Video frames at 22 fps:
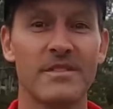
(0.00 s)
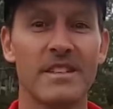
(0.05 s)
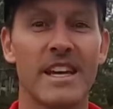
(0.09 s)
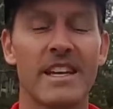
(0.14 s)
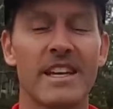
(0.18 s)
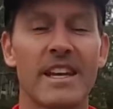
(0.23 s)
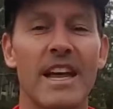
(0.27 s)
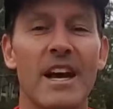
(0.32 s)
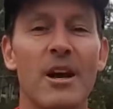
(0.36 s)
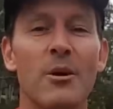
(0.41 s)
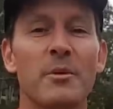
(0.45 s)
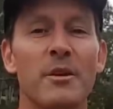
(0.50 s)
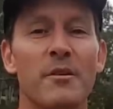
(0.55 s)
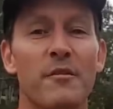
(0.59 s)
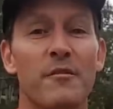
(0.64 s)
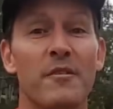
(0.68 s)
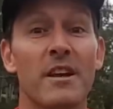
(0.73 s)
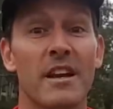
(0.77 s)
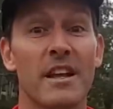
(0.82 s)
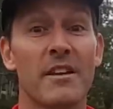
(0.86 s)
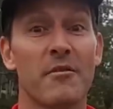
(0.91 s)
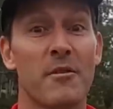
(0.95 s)
And to help you
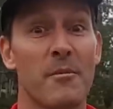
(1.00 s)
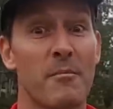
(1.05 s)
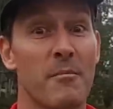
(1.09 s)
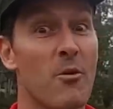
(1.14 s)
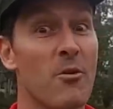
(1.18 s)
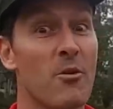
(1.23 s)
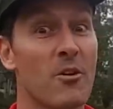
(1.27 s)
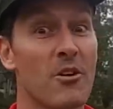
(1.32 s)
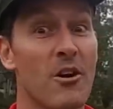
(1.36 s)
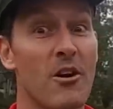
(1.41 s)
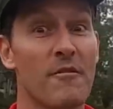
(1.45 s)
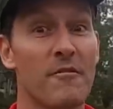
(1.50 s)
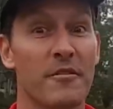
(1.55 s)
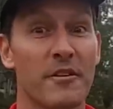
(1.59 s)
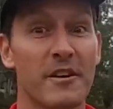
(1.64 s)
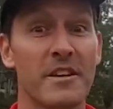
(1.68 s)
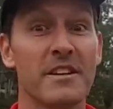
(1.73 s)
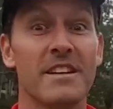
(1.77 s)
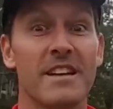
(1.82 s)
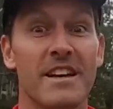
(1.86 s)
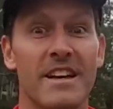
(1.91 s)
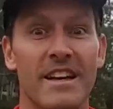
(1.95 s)
feel even more
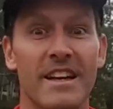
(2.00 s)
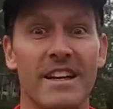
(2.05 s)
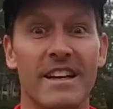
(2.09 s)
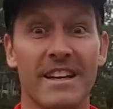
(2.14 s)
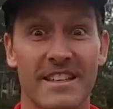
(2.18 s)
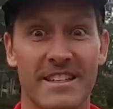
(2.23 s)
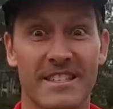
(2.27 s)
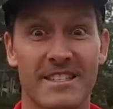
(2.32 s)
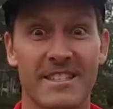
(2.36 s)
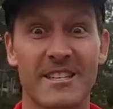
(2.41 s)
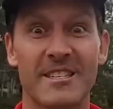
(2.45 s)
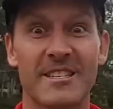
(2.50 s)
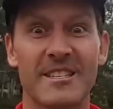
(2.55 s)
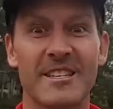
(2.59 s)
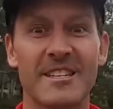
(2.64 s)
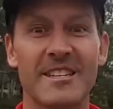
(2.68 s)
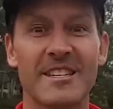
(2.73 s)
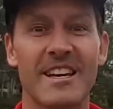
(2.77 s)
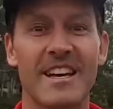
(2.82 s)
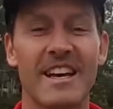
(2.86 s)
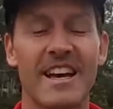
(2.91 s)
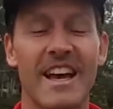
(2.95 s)
confident,
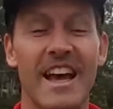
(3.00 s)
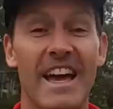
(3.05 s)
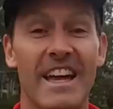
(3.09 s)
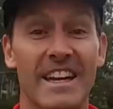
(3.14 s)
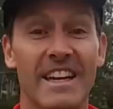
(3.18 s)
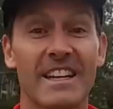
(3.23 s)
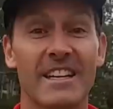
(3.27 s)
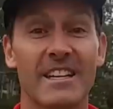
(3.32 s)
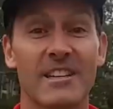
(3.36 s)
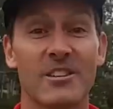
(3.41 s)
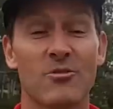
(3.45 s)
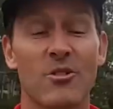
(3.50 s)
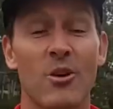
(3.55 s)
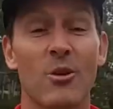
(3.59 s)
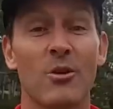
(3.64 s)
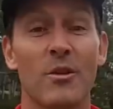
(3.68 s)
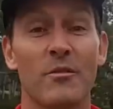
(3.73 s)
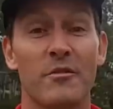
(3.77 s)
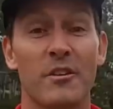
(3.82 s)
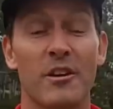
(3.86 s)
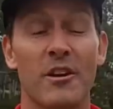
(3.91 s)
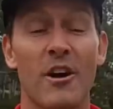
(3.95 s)
consistent and in control
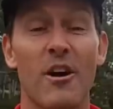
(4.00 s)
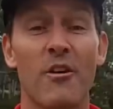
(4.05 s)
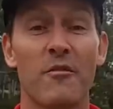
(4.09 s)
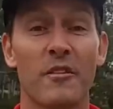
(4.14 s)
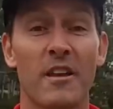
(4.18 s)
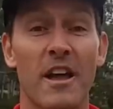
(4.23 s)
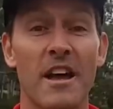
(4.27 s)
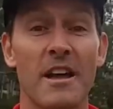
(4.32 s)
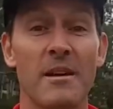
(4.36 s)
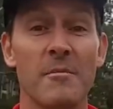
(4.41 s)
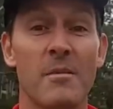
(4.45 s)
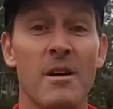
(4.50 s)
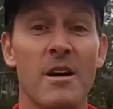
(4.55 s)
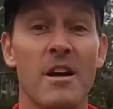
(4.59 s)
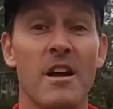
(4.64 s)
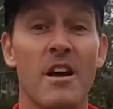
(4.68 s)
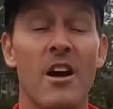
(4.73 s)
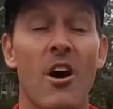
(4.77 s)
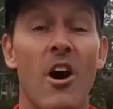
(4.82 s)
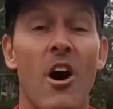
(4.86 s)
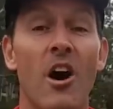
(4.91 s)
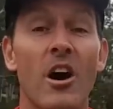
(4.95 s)
of your golf game,
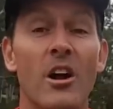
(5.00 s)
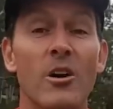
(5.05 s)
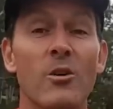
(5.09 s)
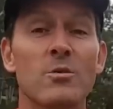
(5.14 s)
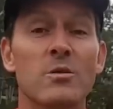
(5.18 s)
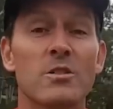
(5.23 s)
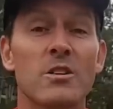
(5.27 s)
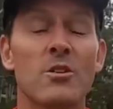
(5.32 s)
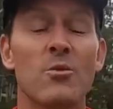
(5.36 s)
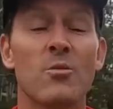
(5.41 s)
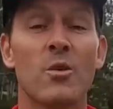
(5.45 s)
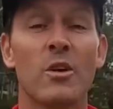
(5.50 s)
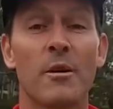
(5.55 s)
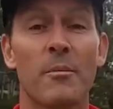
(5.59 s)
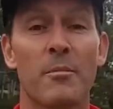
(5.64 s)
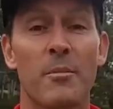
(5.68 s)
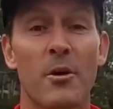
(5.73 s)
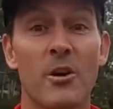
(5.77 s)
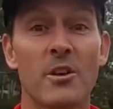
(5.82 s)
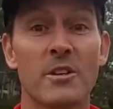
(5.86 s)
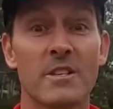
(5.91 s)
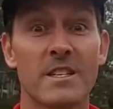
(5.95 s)
I also want to
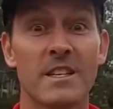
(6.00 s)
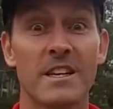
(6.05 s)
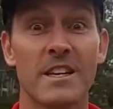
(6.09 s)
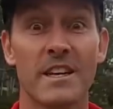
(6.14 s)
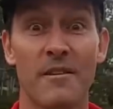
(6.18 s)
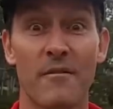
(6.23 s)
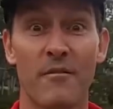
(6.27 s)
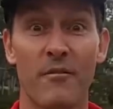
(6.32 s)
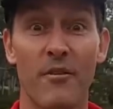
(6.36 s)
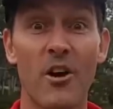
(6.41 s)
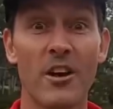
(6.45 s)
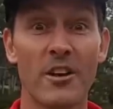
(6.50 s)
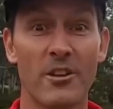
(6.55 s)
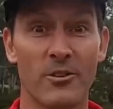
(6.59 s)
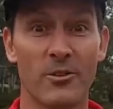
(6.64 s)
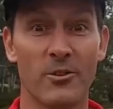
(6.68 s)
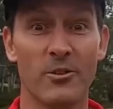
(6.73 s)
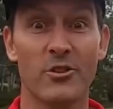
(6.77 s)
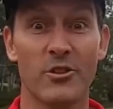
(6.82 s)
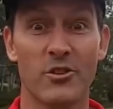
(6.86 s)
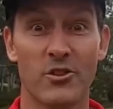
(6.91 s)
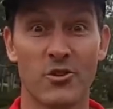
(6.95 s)
personally invite
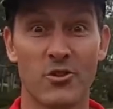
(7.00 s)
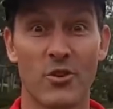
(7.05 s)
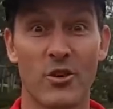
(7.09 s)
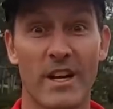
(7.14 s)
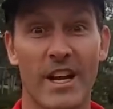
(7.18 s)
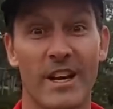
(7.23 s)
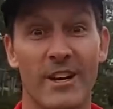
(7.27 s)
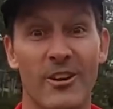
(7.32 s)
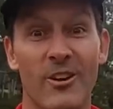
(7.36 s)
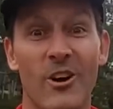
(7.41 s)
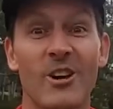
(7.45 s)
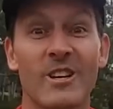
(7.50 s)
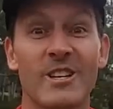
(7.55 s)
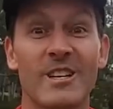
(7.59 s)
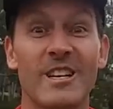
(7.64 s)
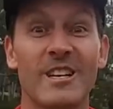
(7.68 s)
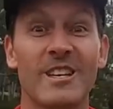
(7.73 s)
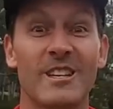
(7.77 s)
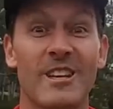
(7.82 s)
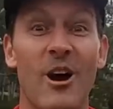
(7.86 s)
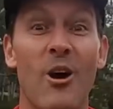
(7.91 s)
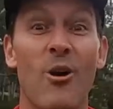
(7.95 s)
you to join our
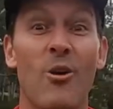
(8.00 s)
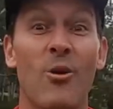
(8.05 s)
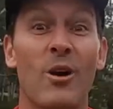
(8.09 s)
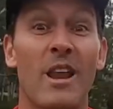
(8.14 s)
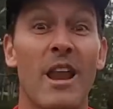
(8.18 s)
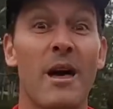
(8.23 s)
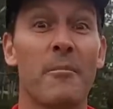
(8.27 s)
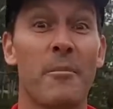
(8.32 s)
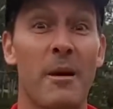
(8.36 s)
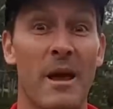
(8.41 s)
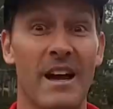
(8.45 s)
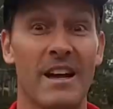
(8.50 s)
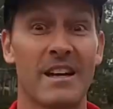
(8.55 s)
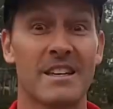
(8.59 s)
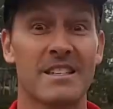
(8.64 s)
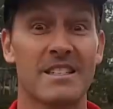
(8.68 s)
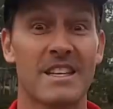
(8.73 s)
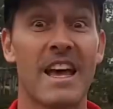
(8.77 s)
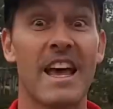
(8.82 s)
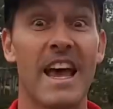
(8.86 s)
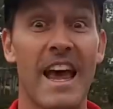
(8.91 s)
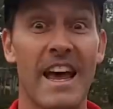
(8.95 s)
19th hole
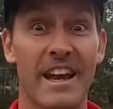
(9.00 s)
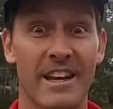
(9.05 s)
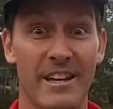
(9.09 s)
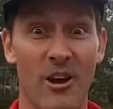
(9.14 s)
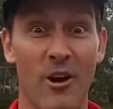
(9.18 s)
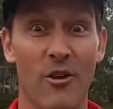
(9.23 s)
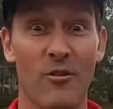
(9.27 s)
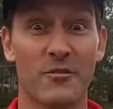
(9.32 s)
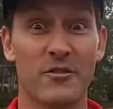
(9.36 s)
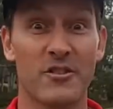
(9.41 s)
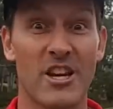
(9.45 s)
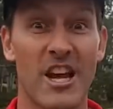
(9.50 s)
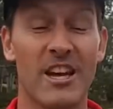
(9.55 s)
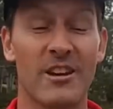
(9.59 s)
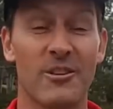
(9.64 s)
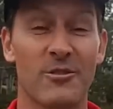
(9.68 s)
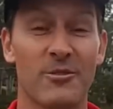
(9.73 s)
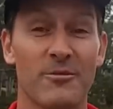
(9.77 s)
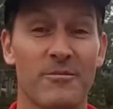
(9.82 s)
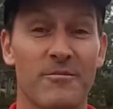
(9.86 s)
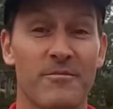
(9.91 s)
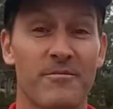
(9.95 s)
clubhouse and golf
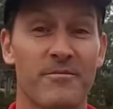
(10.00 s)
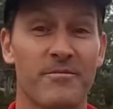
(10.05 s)
channel.